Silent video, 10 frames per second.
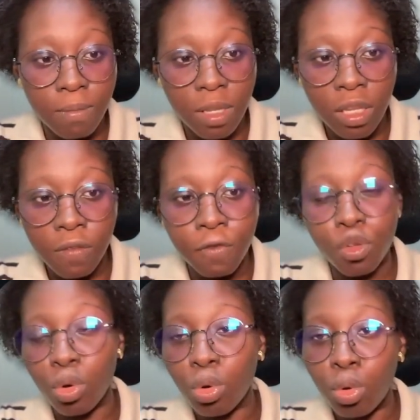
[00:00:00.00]
if
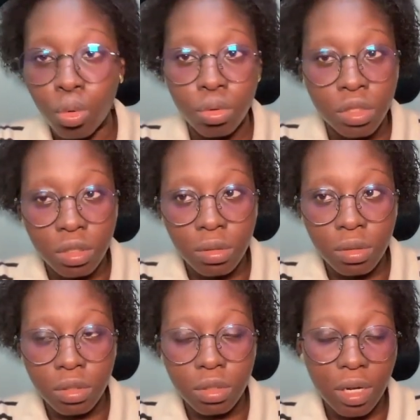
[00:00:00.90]
your code
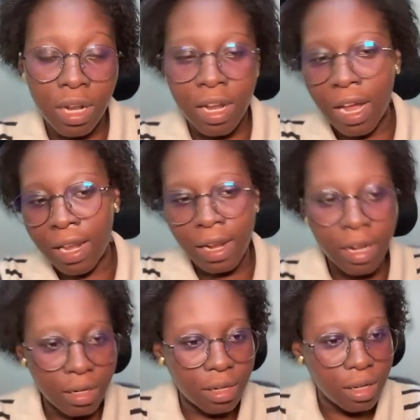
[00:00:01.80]

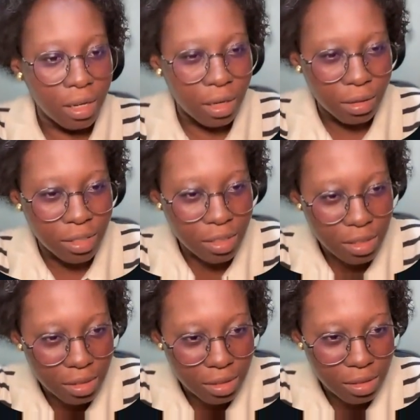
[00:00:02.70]
align.
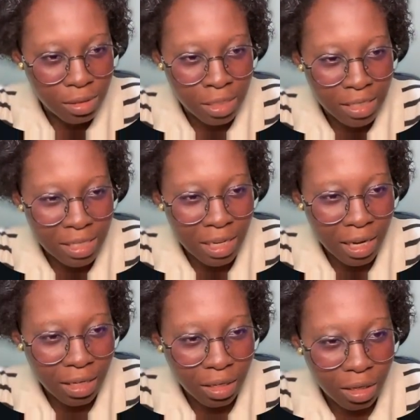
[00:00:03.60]
There's a
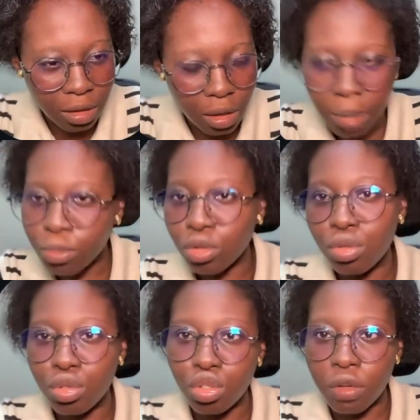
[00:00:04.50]
line here. I'm not
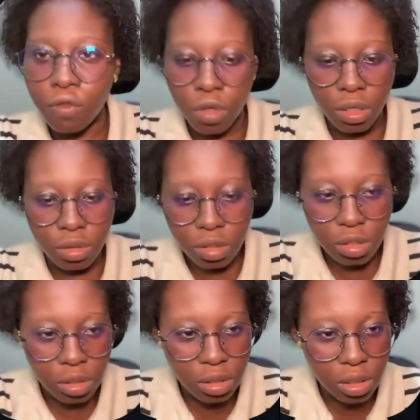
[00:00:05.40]
too sure if you can
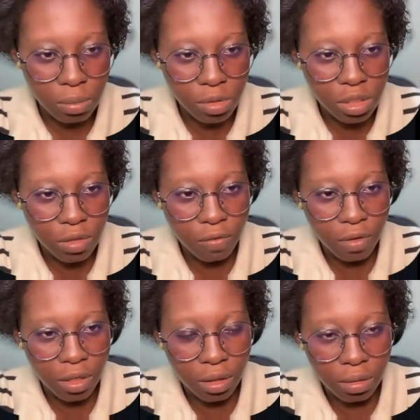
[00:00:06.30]
see it. Let me see if
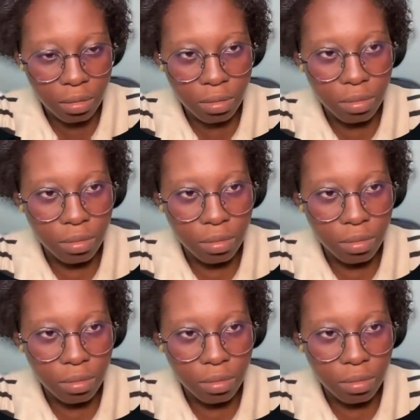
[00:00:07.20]
I can.